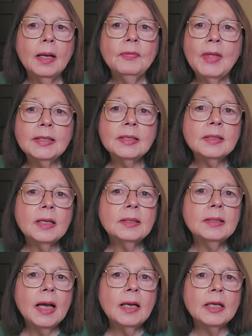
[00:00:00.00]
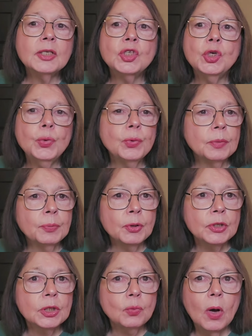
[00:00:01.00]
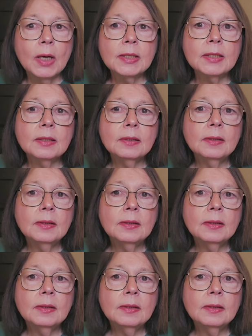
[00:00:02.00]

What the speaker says: That does not tell us who the person was.